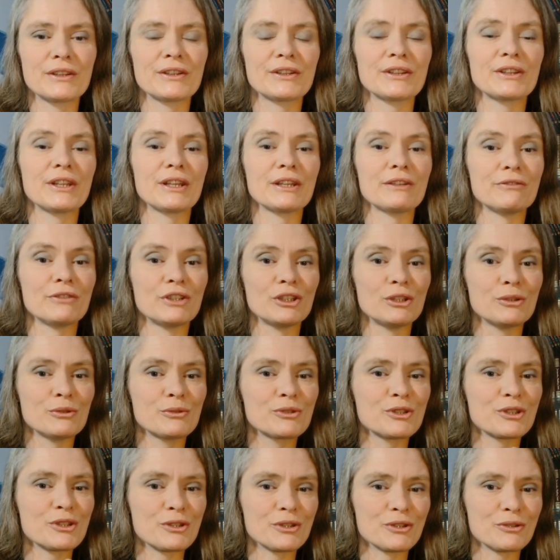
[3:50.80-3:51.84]
They've
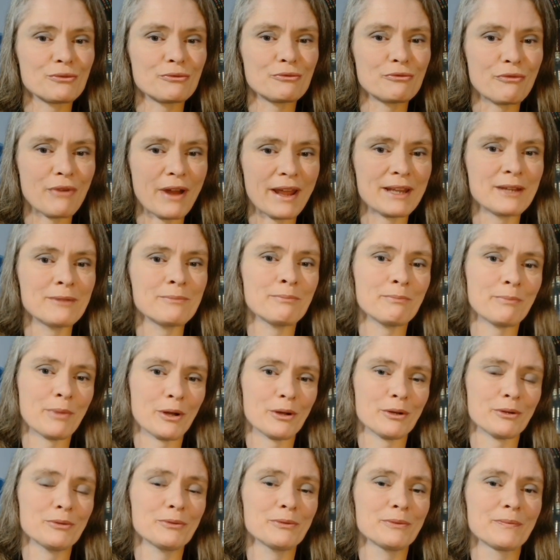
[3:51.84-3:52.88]
used the
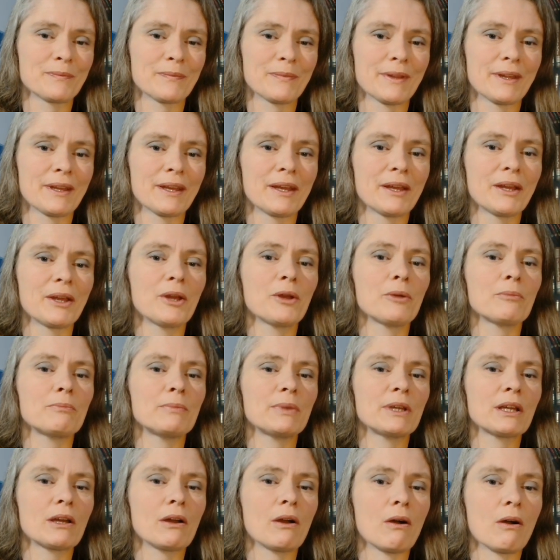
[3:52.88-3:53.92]
rainbow
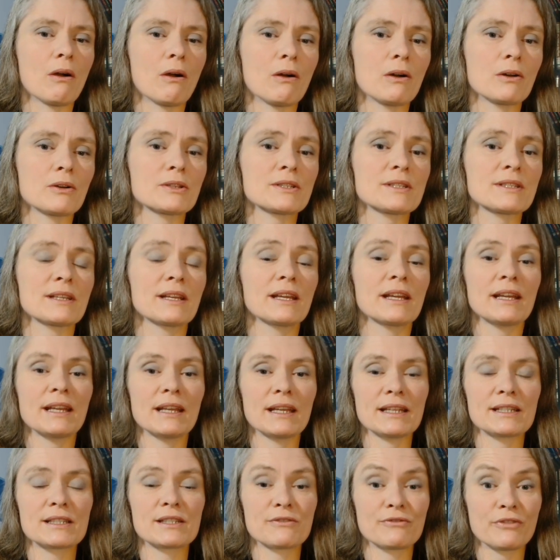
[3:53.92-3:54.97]
because
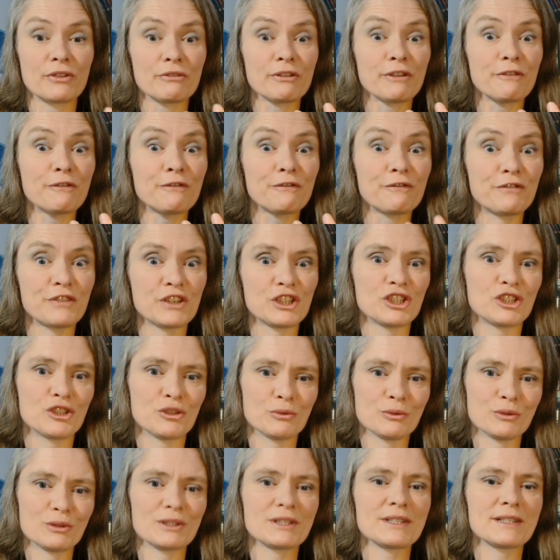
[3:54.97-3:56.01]
it's a very
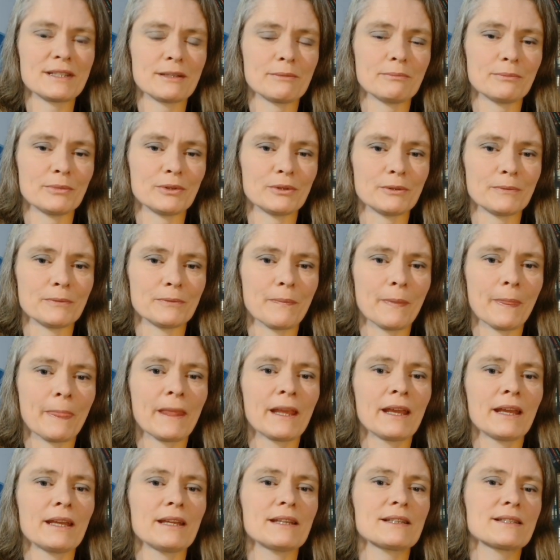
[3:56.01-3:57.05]
visual symbol.
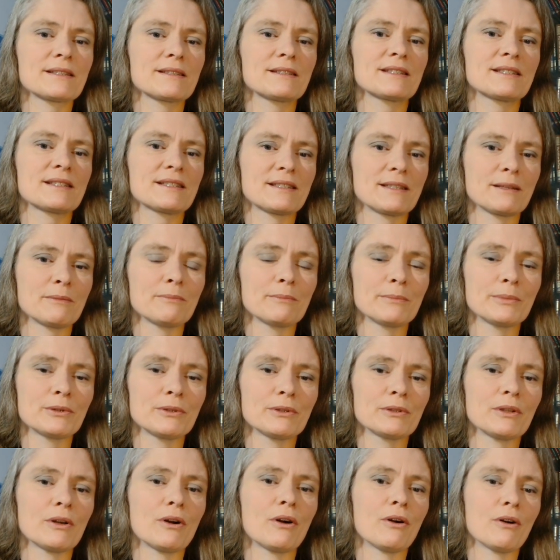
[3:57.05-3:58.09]
It's the
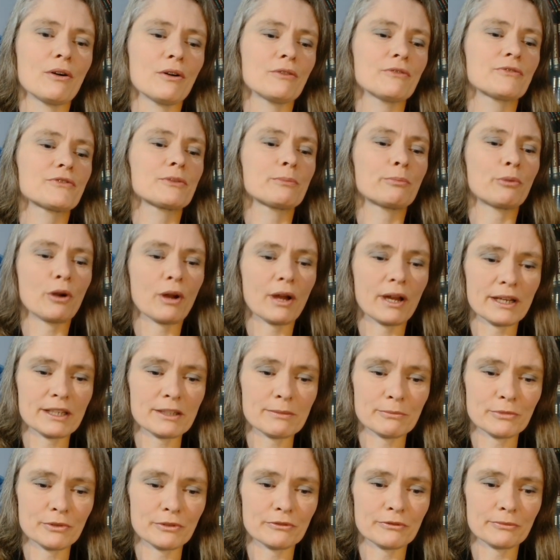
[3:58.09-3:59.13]
symbol of the Pride
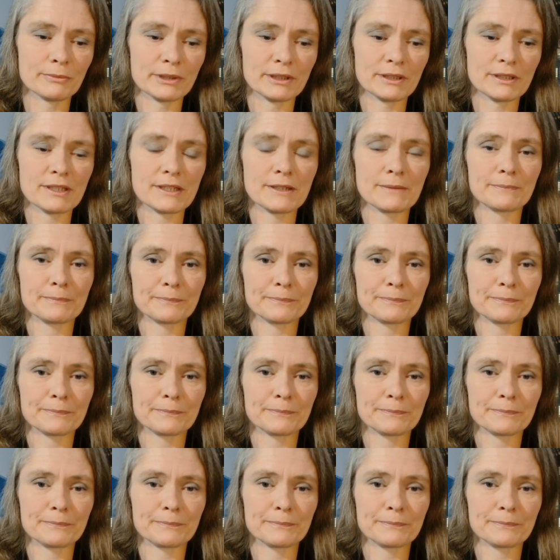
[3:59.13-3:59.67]
movement